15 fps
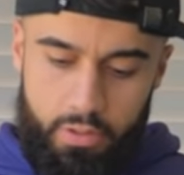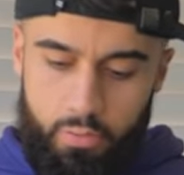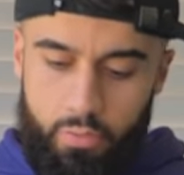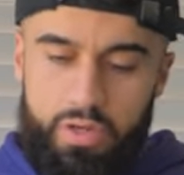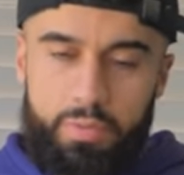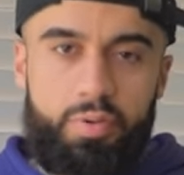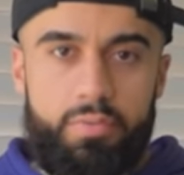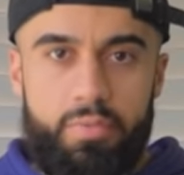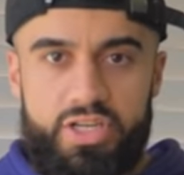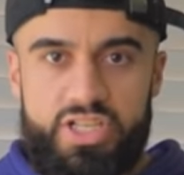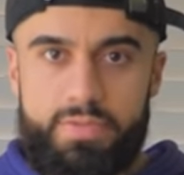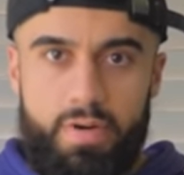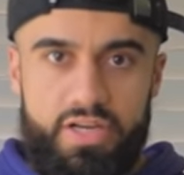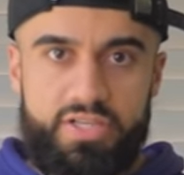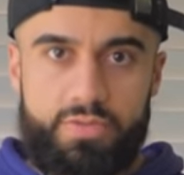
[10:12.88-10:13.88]
where you pretty much
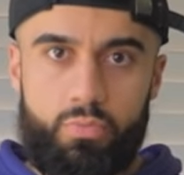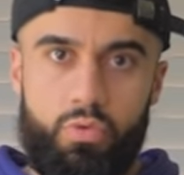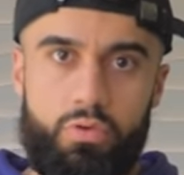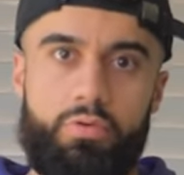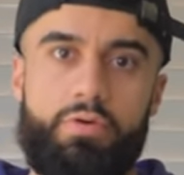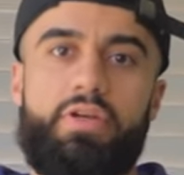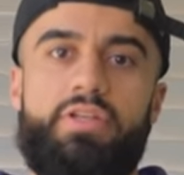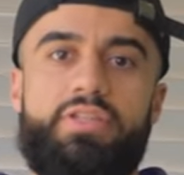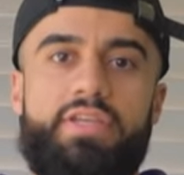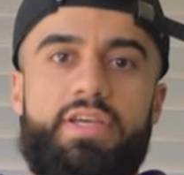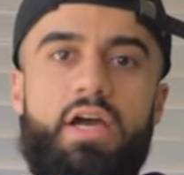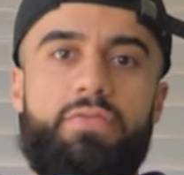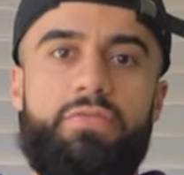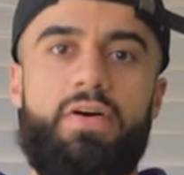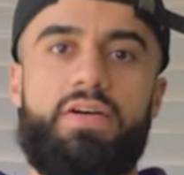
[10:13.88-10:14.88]
splash some water on it and see
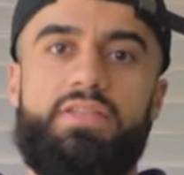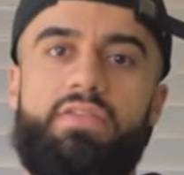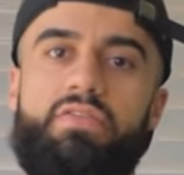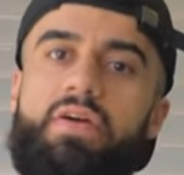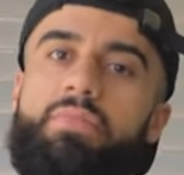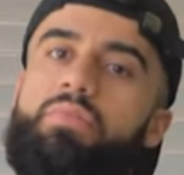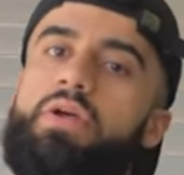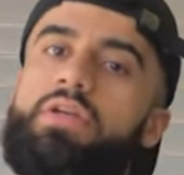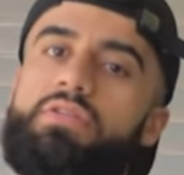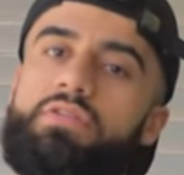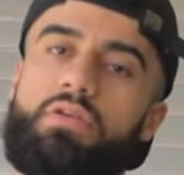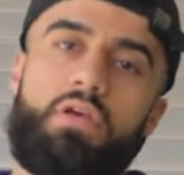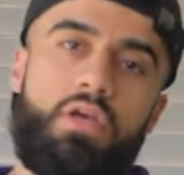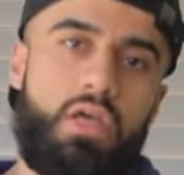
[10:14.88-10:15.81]
how fast it evaporates.